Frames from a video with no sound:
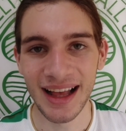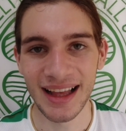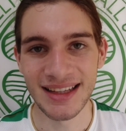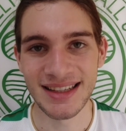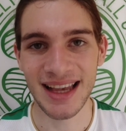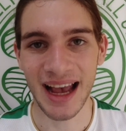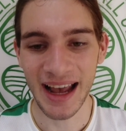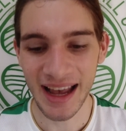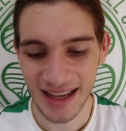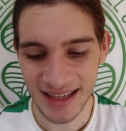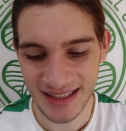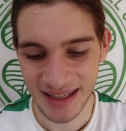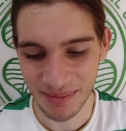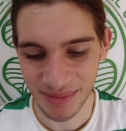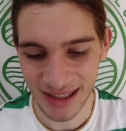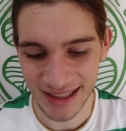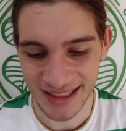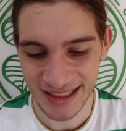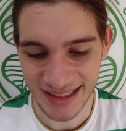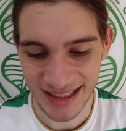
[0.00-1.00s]

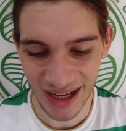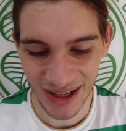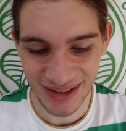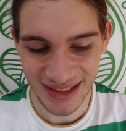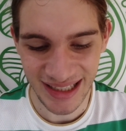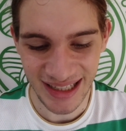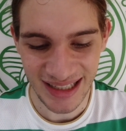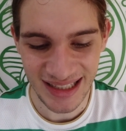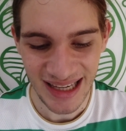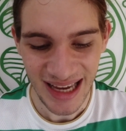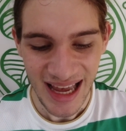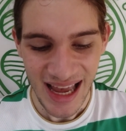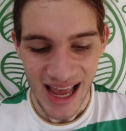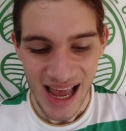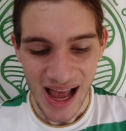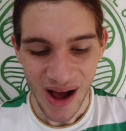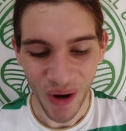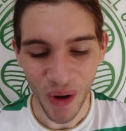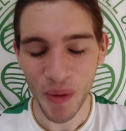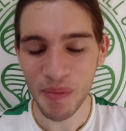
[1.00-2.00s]
similar to Celtic's,
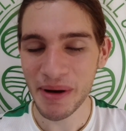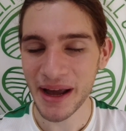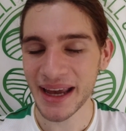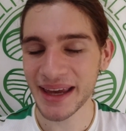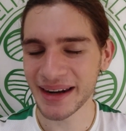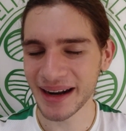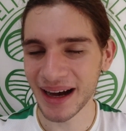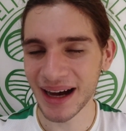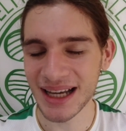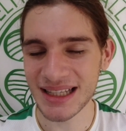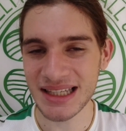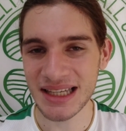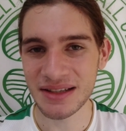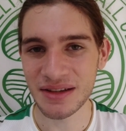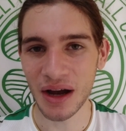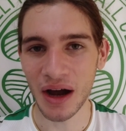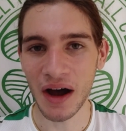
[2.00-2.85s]
albeit ours is